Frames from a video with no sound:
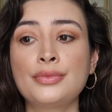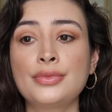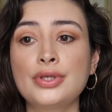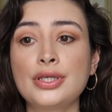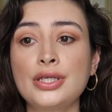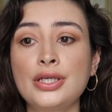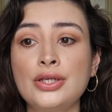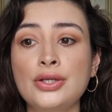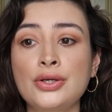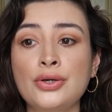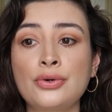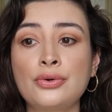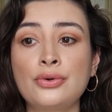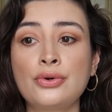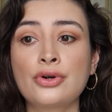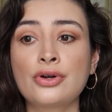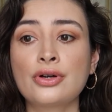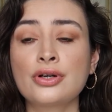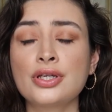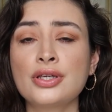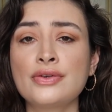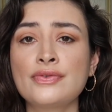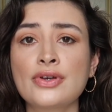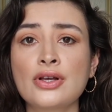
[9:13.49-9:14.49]
you know,
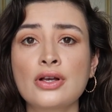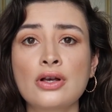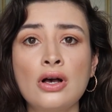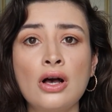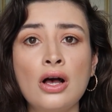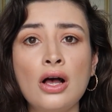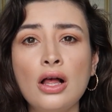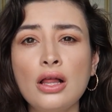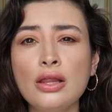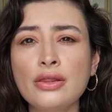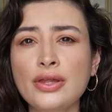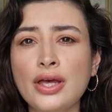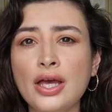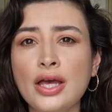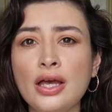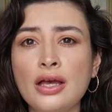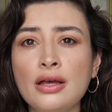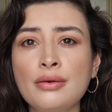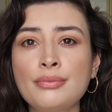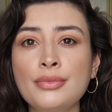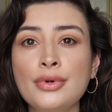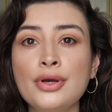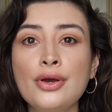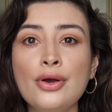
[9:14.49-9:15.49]
or even call
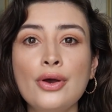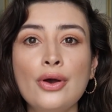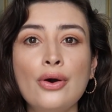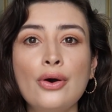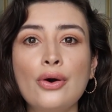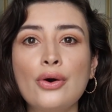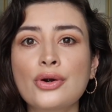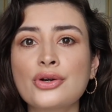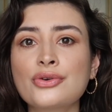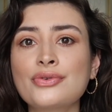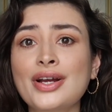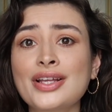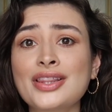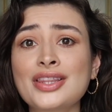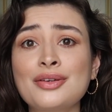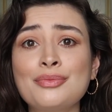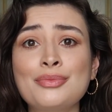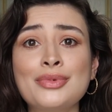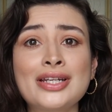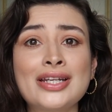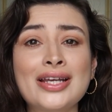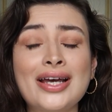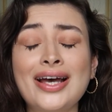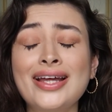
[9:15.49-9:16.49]
them or write
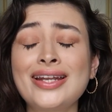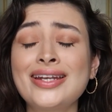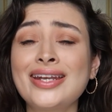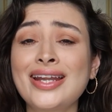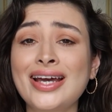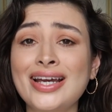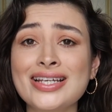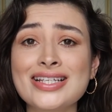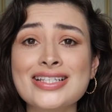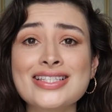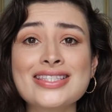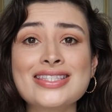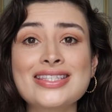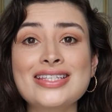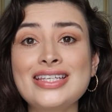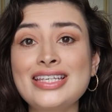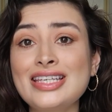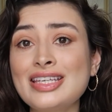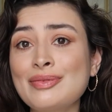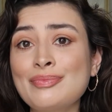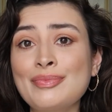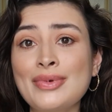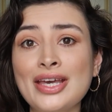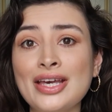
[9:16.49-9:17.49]
them a nice
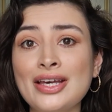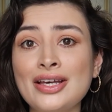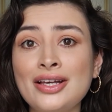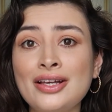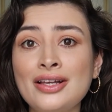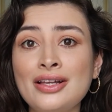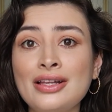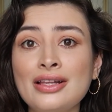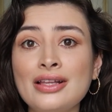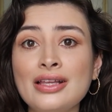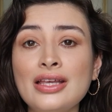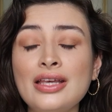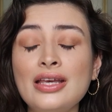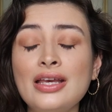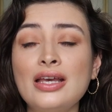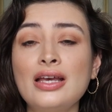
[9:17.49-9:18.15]
email.